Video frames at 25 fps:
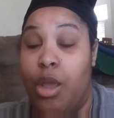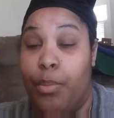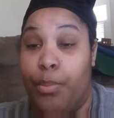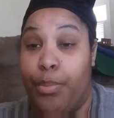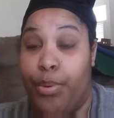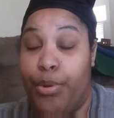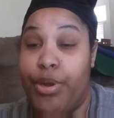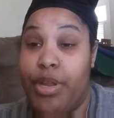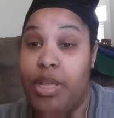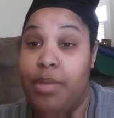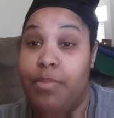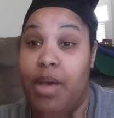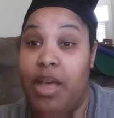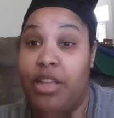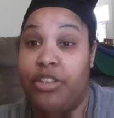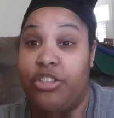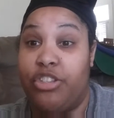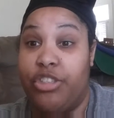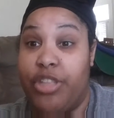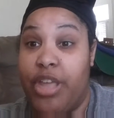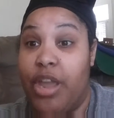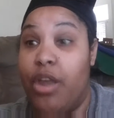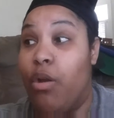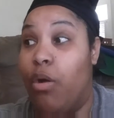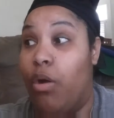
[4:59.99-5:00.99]
Pretty much
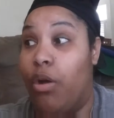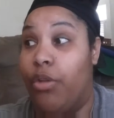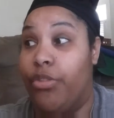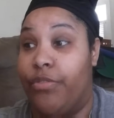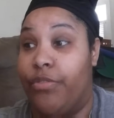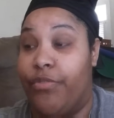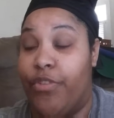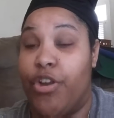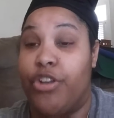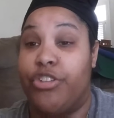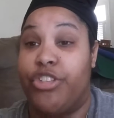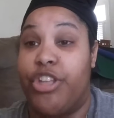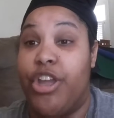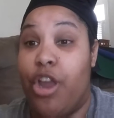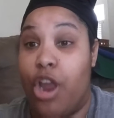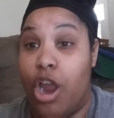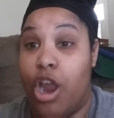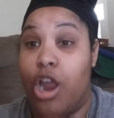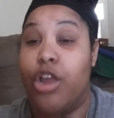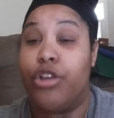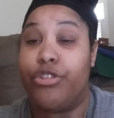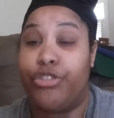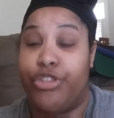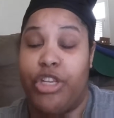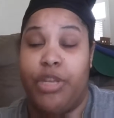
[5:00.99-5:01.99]
they're the verge, they're
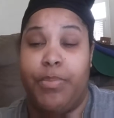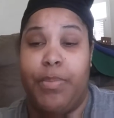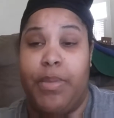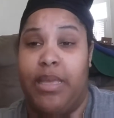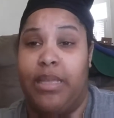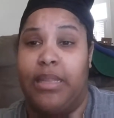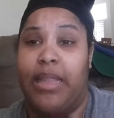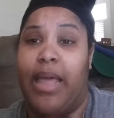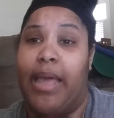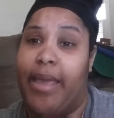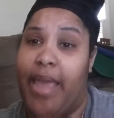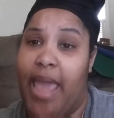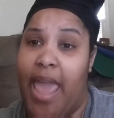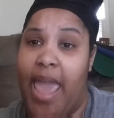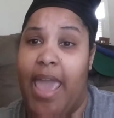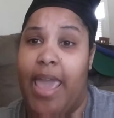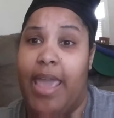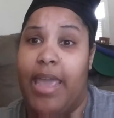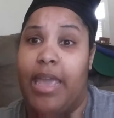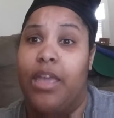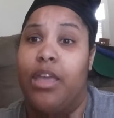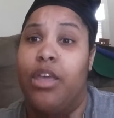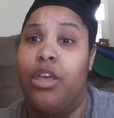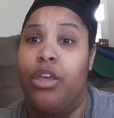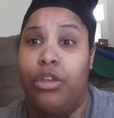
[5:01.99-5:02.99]
urging me like,
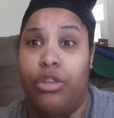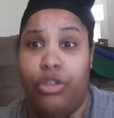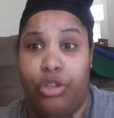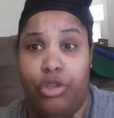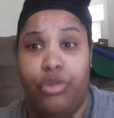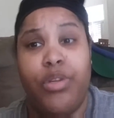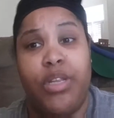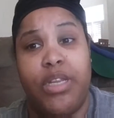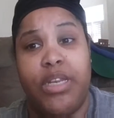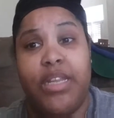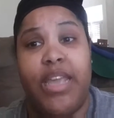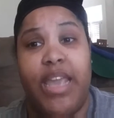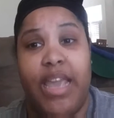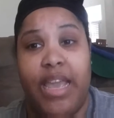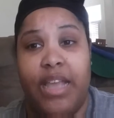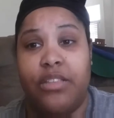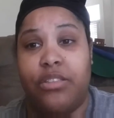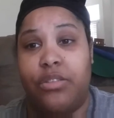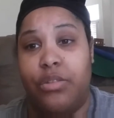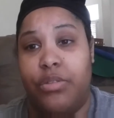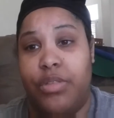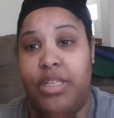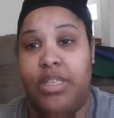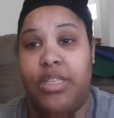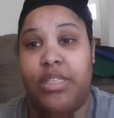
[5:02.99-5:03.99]
hey, you need to
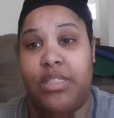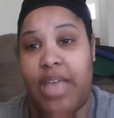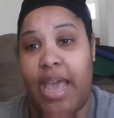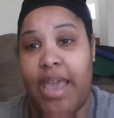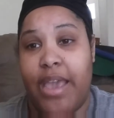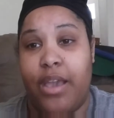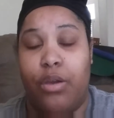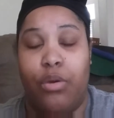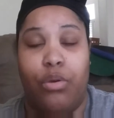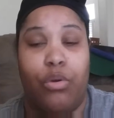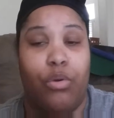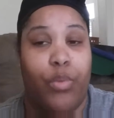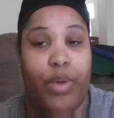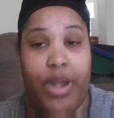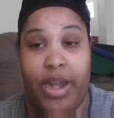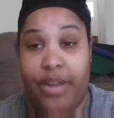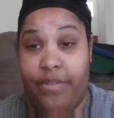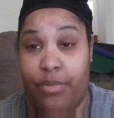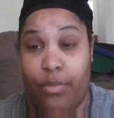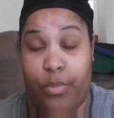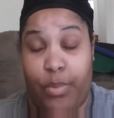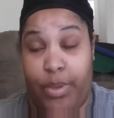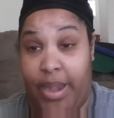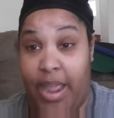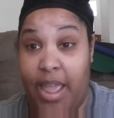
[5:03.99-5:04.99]
cancel this cycle,
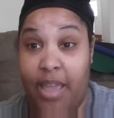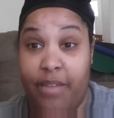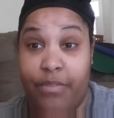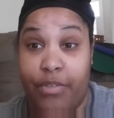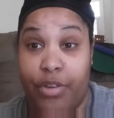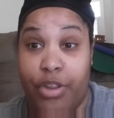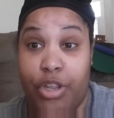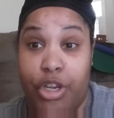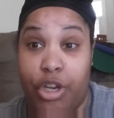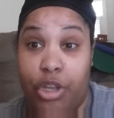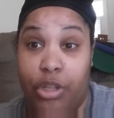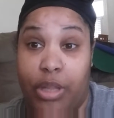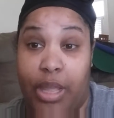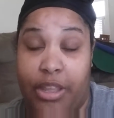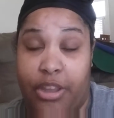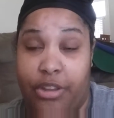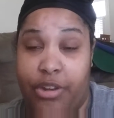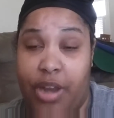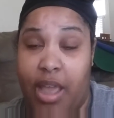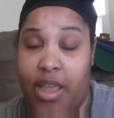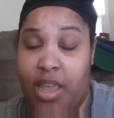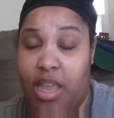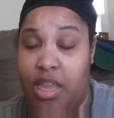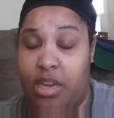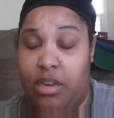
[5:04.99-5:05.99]
whatever, like you're
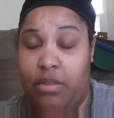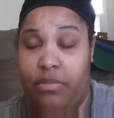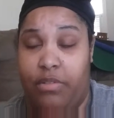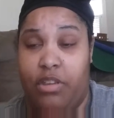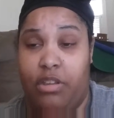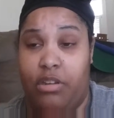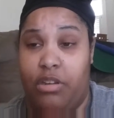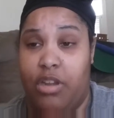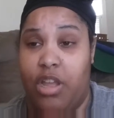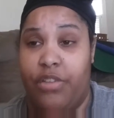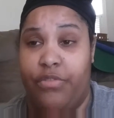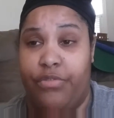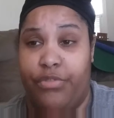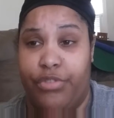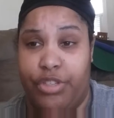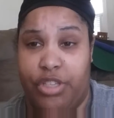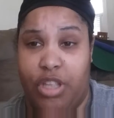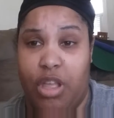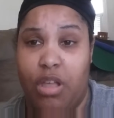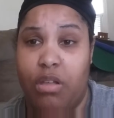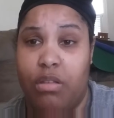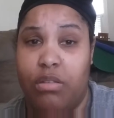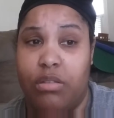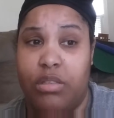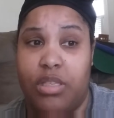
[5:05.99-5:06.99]
not getting good enough
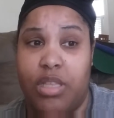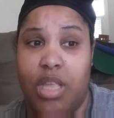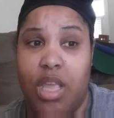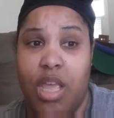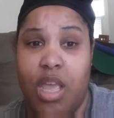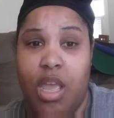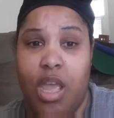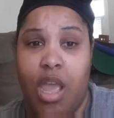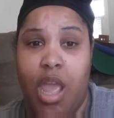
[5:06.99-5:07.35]
results.